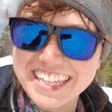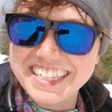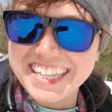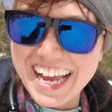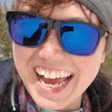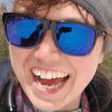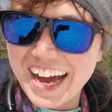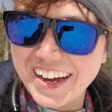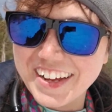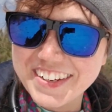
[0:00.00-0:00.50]

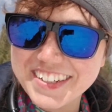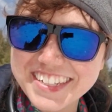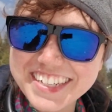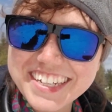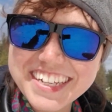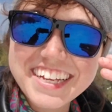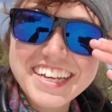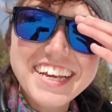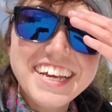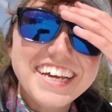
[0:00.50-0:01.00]
down
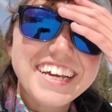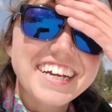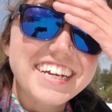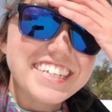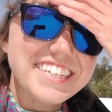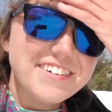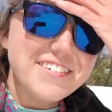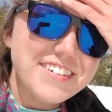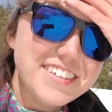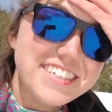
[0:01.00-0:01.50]
because
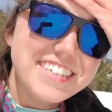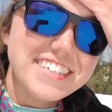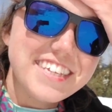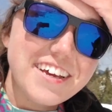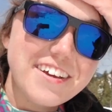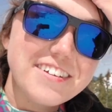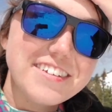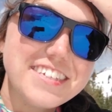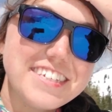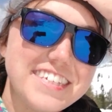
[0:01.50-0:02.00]
it was
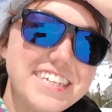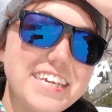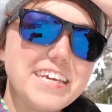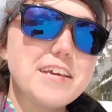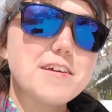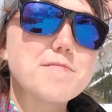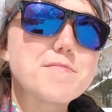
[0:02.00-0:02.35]
so steep.